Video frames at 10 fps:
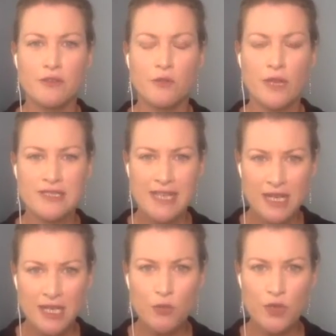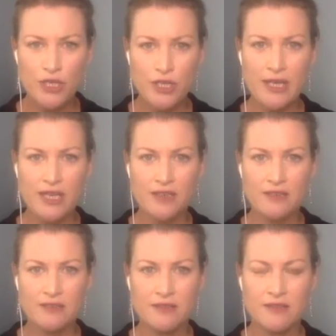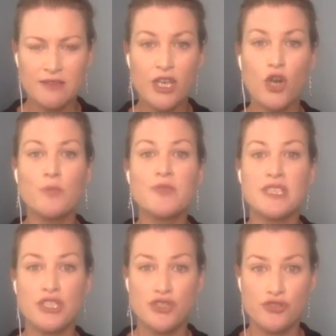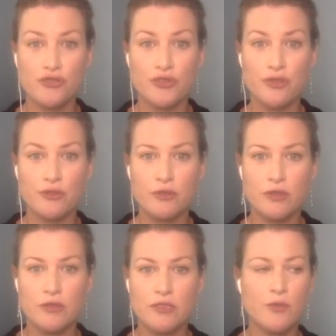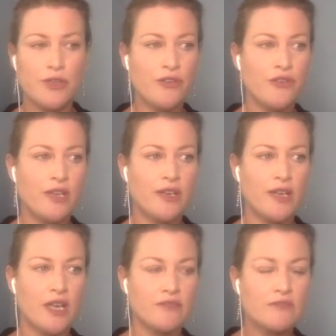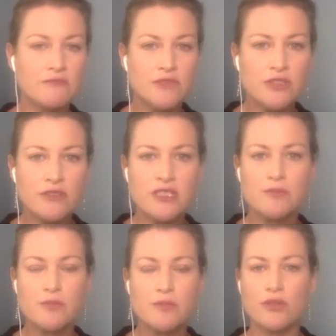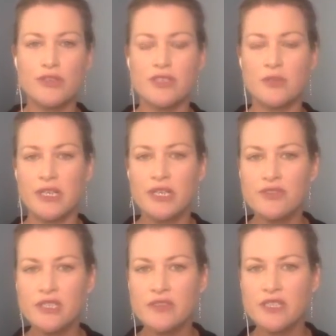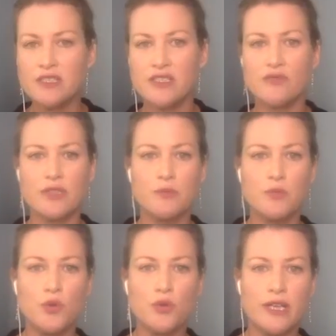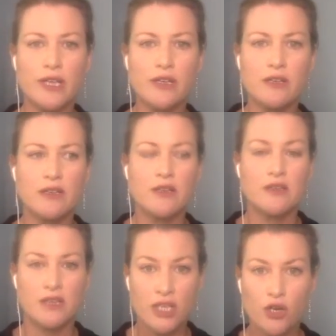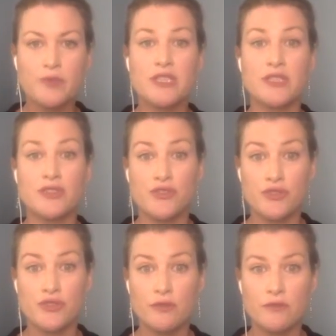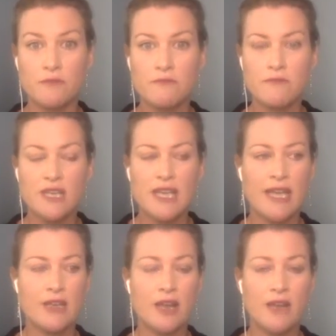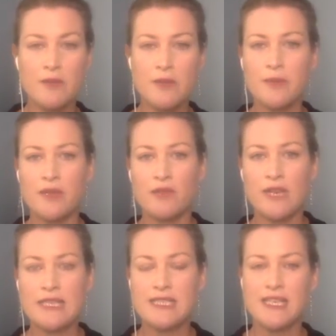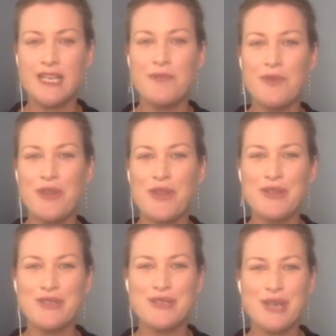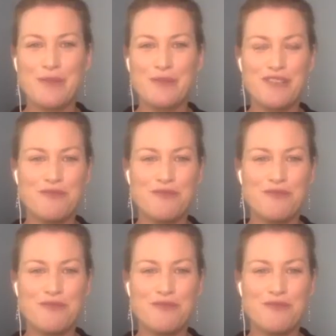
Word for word: exactly what you hear, the opposite is true. So when you think I can't do this book, who's going to be interested in this? This is really boring. The opposite is true and I remember Ray sitting in one of those. Um, that's